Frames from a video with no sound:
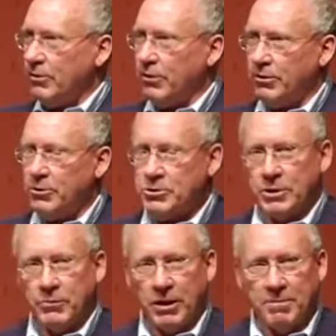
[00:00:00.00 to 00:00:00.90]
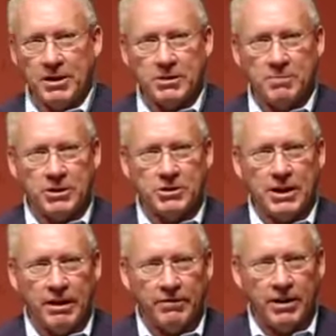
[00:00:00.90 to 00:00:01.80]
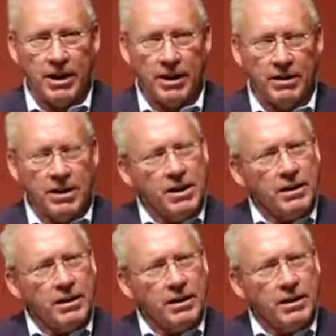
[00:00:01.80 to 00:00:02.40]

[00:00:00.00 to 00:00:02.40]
nor understood what it meant to be a child of God.